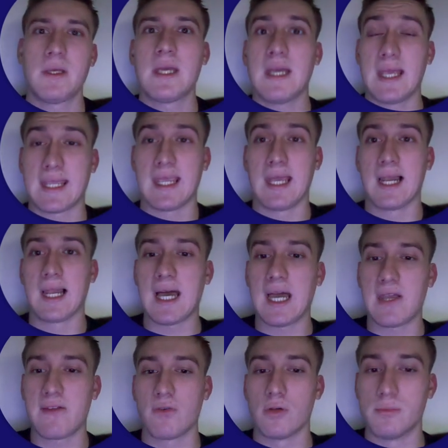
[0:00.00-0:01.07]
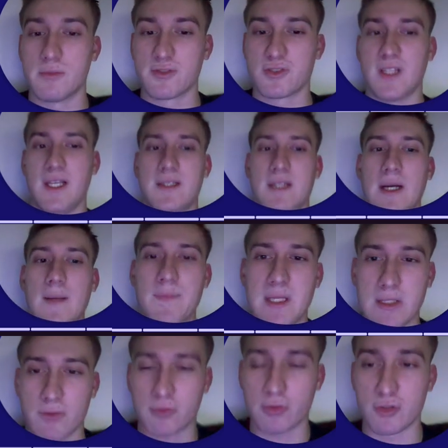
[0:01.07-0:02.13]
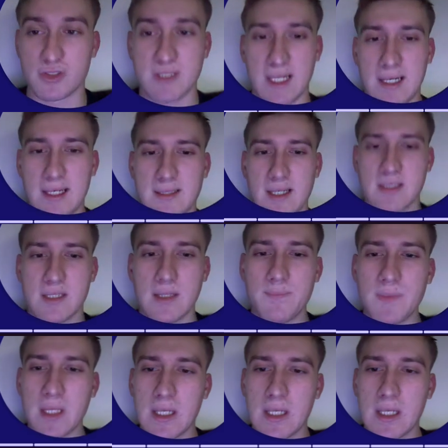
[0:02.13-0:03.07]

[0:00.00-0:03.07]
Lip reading: okay, live almost data, and of course daily data,